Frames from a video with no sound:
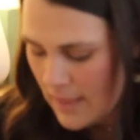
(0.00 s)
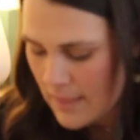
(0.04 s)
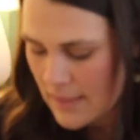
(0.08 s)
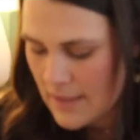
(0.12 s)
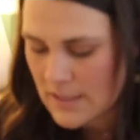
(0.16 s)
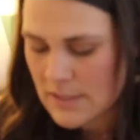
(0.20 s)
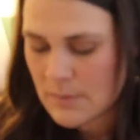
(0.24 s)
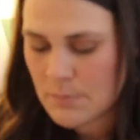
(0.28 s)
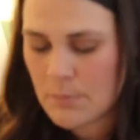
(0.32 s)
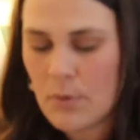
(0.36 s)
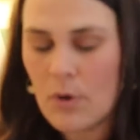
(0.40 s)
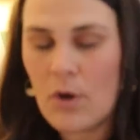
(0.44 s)

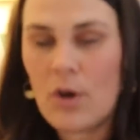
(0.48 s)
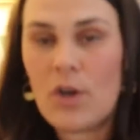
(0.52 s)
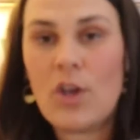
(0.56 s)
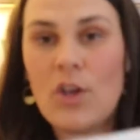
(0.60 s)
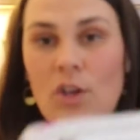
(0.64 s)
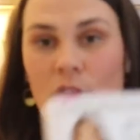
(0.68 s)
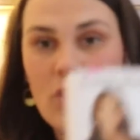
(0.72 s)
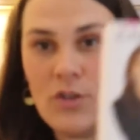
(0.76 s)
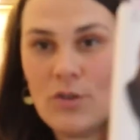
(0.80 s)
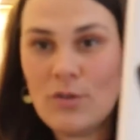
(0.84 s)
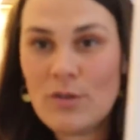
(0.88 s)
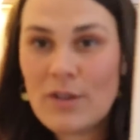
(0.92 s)
This book,
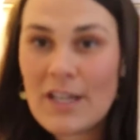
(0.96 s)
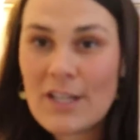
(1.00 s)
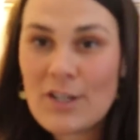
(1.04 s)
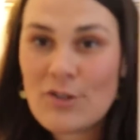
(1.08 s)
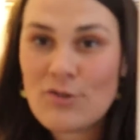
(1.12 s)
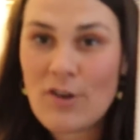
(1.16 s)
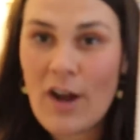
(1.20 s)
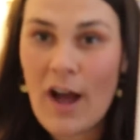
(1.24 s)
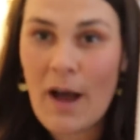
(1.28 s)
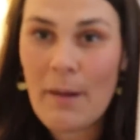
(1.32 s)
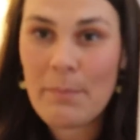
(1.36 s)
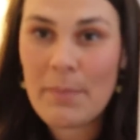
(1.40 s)
You
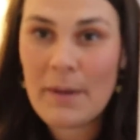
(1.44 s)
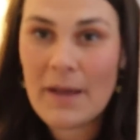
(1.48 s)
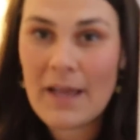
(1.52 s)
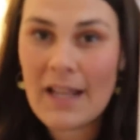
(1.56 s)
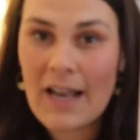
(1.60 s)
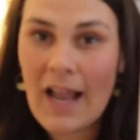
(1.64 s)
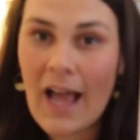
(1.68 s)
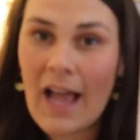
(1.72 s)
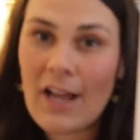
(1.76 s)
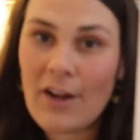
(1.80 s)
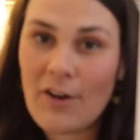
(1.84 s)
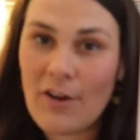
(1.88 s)
Can Drop
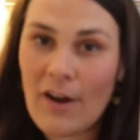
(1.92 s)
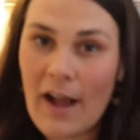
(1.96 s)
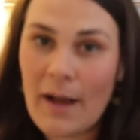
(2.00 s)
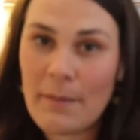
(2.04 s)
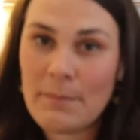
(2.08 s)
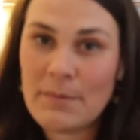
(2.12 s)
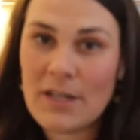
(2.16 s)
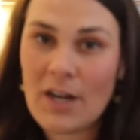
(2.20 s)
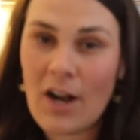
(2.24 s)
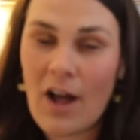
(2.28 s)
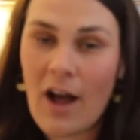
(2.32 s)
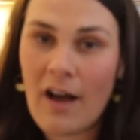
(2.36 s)
It, I
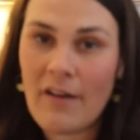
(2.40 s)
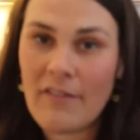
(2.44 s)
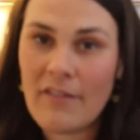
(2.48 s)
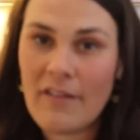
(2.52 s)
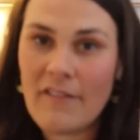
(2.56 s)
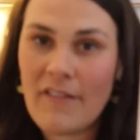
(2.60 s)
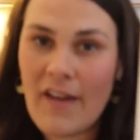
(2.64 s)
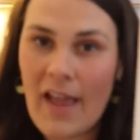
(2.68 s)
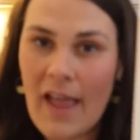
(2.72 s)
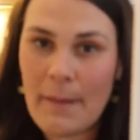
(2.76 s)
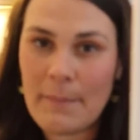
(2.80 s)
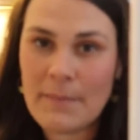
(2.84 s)
grabbed it off
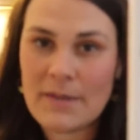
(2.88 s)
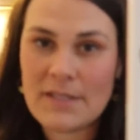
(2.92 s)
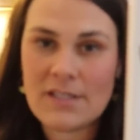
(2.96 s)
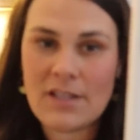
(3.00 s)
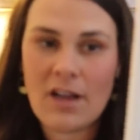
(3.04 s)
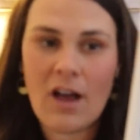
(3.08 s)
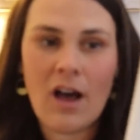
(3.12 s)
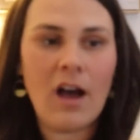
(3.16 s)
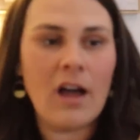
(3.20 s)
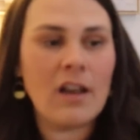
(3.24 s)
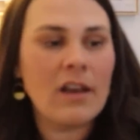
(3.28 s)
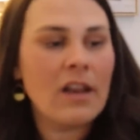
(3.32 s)
of
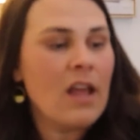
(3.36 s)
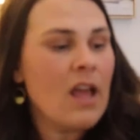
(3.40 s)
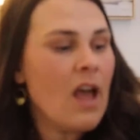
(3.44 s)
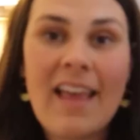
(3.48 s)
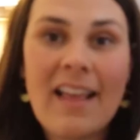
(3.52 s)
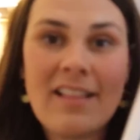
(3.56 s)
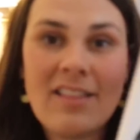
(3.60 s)
Amazon.